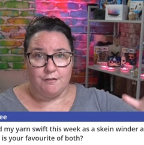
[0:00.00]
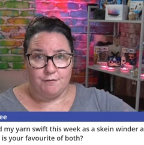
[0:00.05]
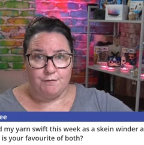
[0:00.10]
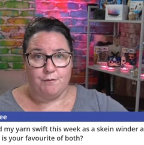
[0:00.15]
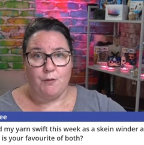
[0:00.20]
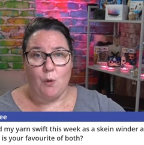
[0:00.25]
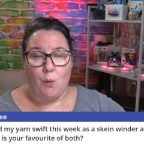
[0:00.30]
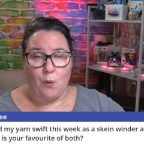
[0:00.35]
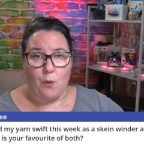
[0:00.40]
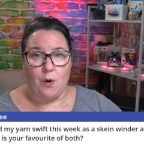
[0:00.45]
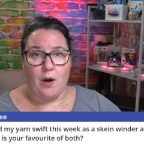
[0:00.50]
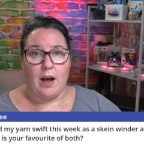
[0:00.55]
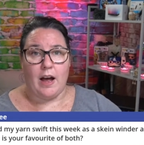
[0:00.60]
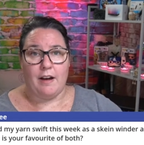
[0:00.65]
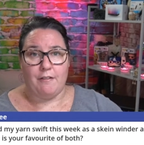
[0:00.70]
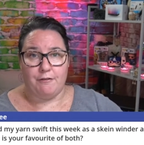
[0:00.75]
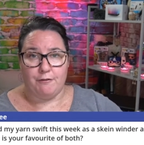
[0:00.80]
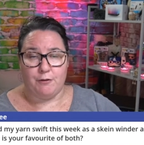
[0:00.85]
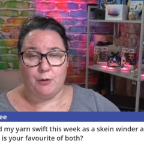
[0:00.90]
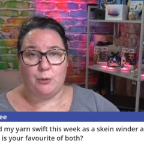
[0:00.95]
for
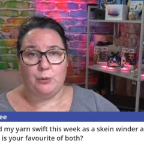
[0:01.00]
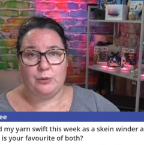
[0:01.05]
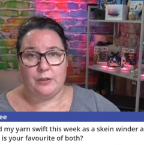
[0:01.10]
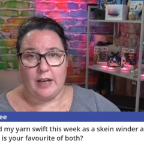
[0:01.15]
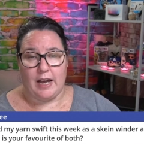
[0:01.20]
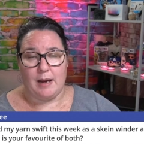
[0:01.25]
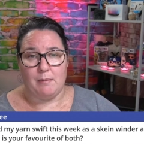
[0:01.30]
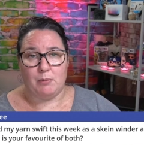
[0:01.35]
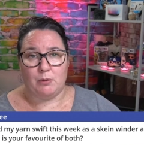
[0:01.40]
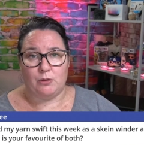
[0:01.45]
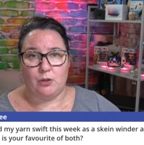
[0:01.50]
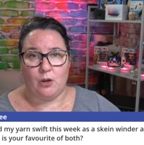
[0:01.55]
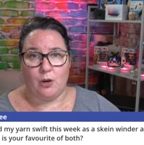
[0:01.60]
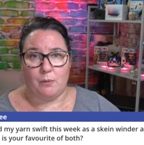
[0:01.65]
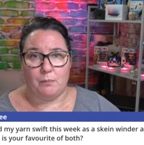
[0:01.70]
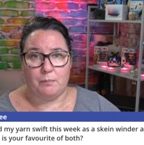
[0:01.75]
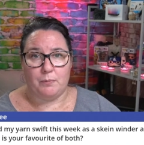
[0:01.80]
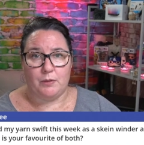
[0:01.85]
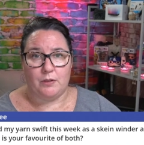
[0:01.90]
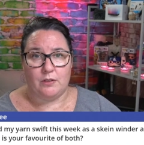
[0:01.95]
a full
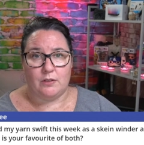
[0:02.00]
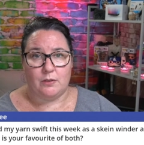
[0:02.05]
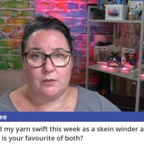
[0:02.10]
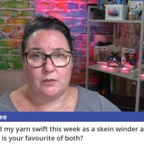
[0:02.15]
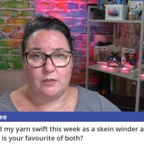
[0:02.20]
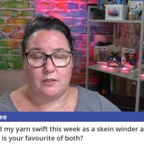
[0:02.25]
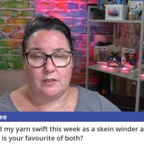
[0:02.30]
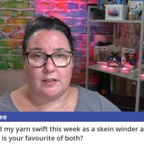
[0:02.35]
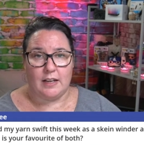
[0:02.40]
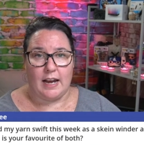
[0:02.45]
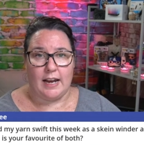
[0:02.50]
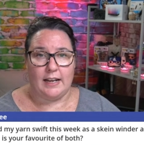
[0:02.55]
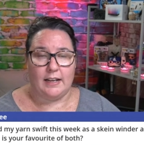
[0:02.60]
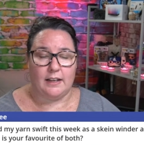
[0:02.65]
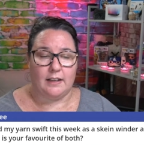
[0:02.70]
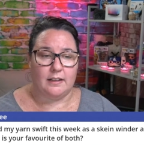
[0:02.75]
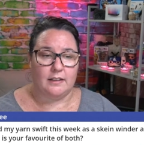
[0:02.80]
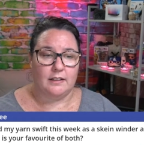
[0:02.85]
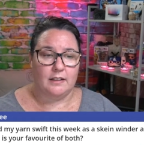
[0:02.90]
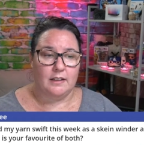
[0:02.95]
tabletop
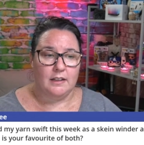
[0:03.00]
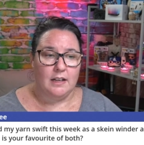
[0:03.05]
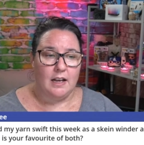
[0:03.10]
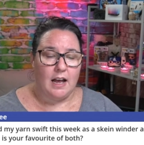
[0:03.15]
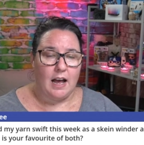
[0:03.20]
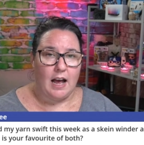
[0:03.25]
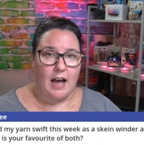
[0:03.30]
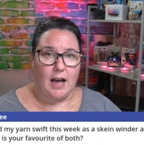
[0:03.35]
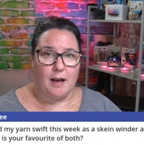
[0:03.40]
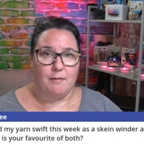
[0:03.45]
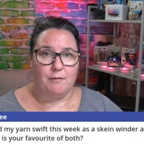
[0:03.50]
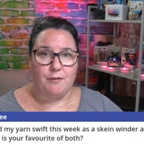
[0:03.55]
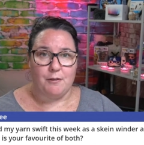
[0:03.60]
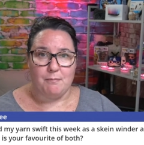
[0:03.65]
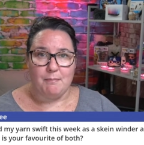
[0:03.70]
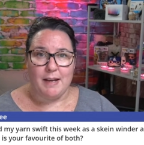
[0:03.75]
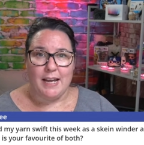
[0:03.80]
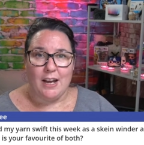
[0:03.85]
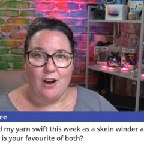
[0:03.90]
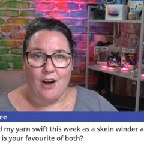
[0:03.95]
skeiner. Um, for
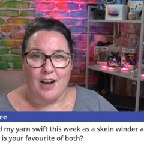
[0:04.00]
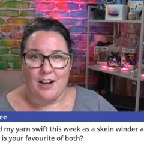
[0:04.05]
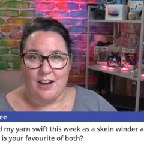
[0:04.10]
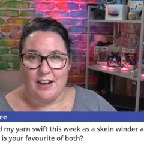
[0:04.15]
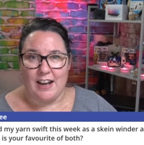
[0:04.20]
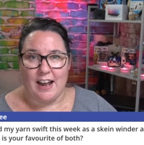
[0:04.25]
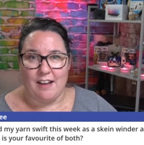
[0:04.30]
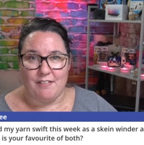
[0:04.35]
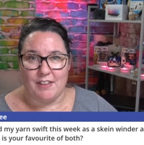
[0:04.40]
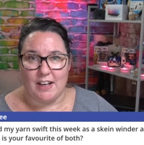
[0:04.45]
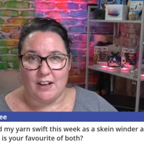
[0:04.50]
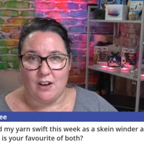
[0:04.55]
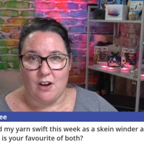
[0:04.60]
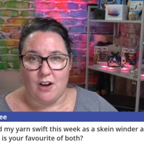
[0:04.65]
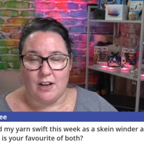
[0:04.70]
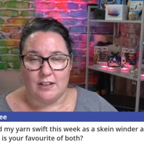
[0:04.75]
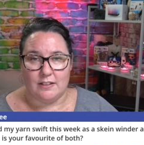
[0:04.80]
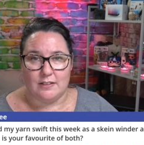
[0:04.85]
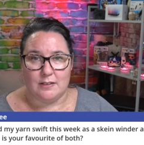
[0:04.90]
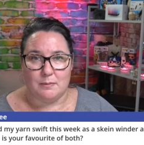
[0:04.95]
me, I don't have that
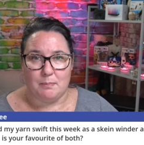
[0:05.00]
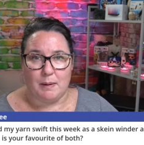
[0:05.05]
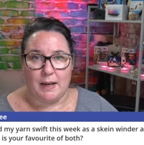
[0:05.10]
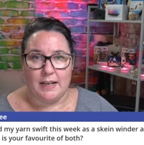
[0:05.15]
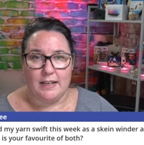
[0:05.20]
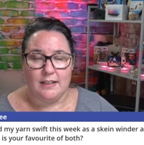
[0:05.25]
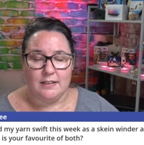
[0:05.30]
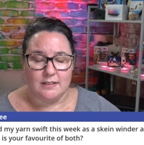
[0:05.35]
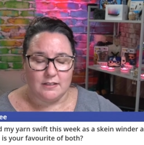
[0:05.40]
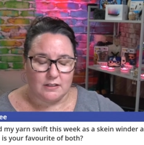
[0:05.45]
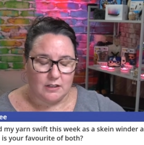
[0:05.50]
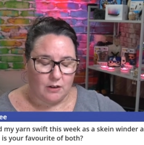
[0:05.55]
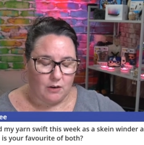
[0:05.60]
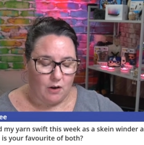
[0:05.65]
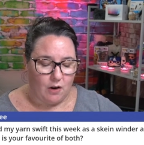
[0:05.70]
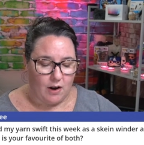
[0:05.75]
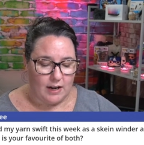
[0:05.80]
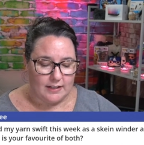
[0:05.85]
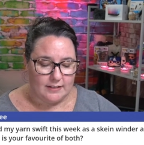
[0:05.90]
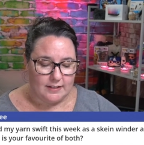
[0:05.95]
kind of space, so
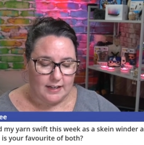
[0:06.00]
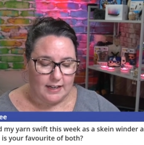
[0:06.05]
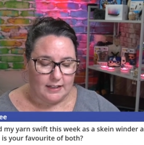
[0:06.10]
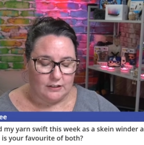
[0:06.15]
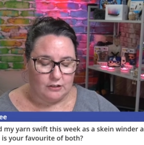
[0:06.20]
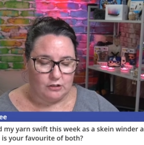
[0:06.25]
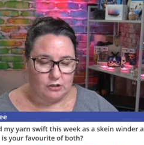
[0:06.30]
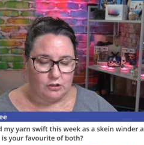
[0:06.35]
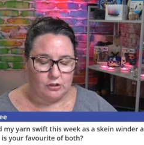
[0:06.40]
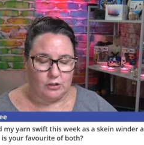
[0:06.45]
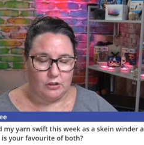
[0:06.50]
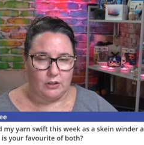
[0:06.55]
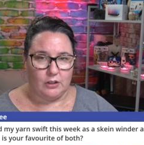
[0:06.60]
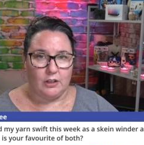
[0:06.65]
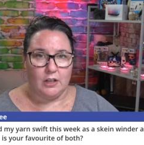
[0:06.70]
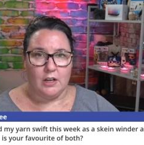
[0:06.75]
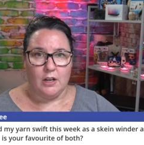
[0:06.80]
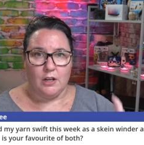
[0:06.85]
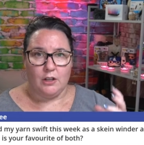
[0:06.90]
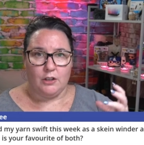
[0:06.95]
I tend to
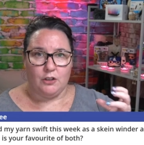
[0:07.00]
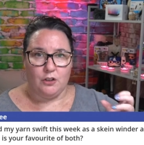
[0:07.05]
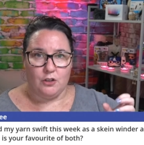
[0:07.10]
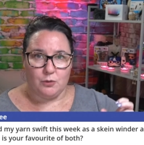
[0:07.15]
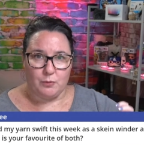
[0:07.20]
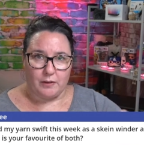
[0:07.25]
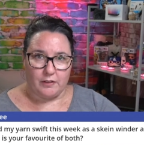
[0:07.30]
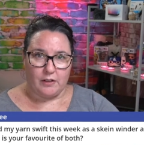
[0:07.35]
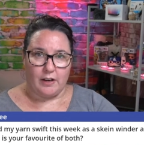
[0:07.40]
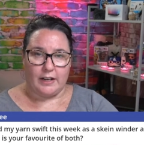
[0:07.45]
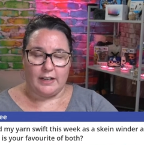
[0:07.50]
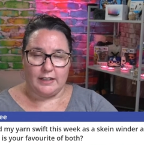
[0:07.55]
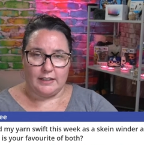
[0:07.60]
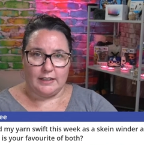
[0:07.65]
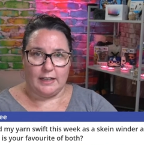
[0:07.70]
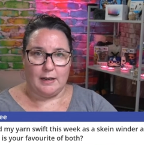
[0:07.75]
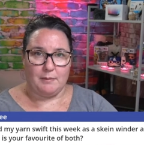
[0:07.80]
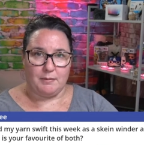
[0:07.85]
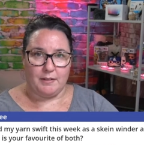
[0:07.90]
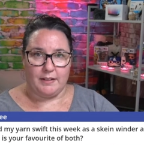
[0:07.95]
use one that I can
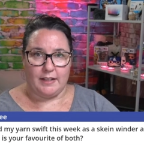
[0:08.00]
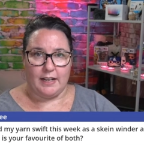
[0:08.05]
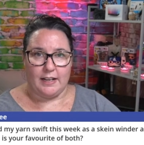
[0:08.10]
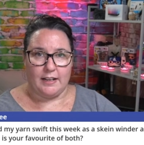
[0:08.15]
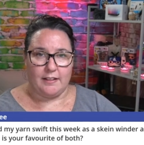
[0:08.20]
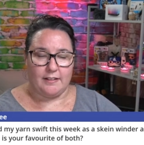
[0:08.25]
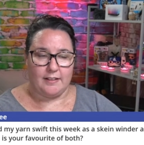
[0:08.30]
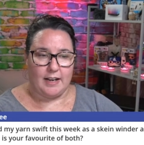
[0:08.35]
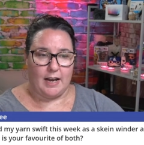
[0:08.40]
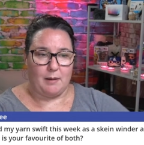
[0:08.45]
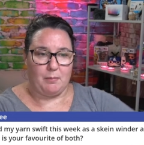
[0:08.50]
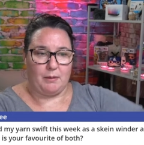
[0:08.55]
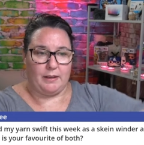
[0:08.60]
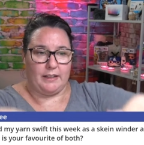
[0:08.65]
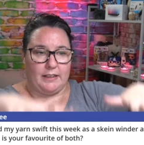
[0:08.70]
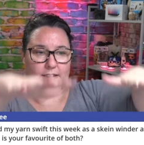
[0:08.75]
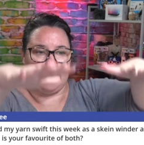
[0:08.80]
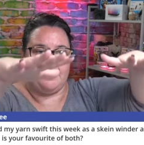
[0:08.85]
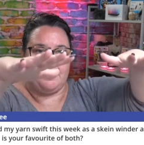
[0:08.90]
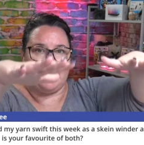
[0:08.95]
clamp to the end of the table.
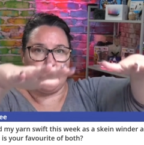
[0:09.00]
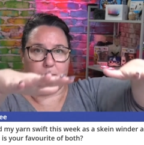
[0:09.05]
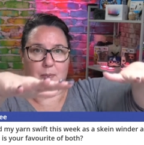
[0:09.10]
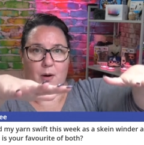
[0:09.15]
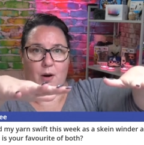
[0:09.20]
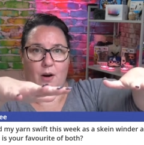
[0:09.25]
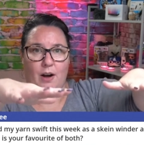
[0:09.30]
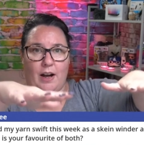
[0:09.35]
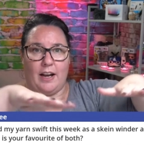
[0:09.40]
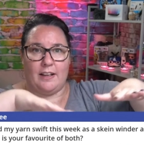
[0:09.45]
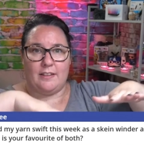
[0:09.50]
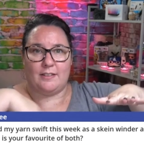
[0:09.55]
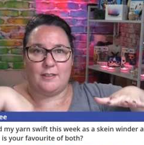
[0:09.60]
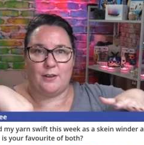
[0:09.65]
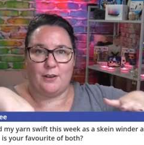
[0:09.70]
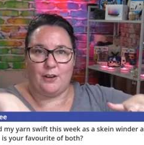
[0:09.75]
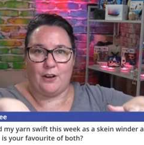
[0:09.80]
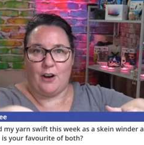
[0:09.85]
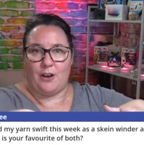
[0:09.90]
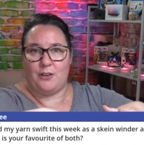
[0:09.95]
It lifts up higher, so
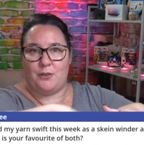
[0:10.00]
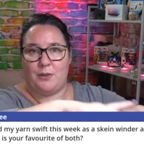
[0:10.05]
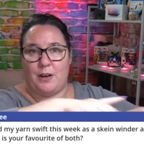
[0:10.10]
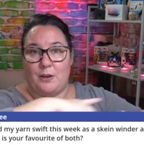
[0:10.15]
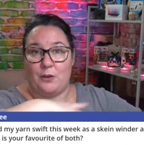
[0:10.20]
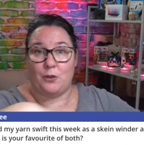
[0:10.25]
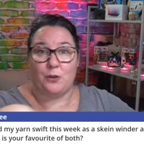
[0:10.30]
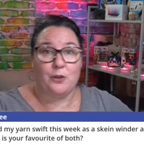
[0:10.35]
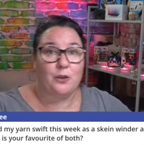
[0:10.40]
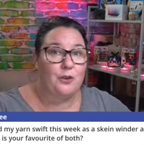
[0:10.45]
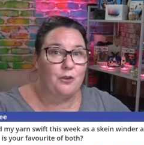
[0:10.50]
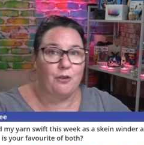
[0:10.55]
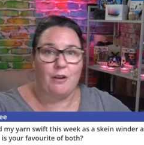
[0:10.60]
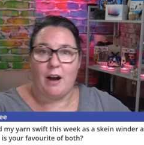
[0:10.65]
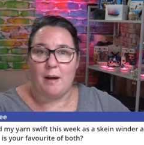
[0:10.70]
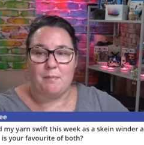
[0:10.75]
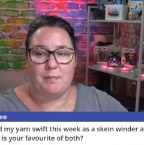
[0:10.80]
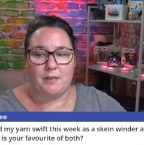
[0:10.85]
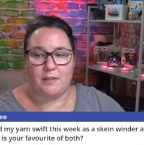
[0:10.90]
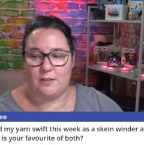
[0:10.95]
it goes around all the
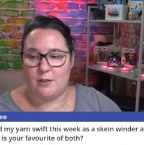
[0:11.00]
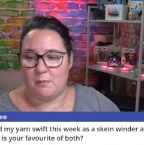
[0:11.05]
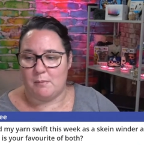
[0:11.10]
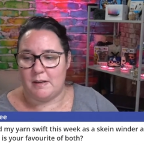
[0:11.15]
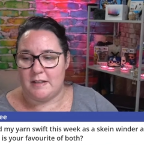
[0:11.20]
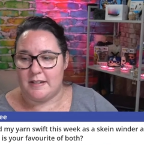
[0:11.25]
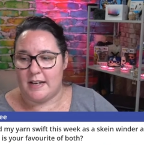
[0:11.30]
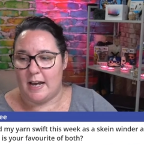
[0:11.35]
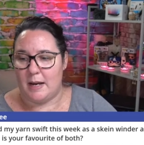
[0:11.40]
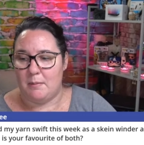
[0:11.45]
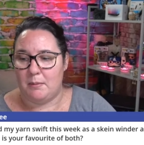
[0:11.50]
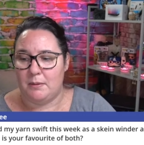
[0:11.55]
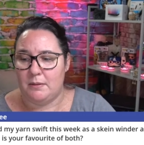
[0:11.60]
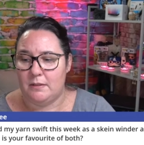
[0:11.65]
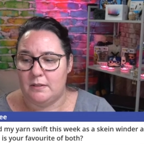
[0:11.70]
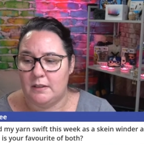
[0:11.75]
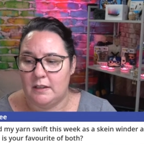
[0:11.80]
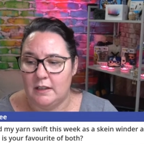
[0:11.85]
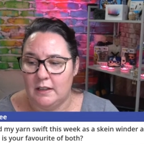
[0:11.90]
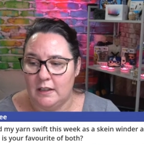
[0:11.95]
crap that's on my table.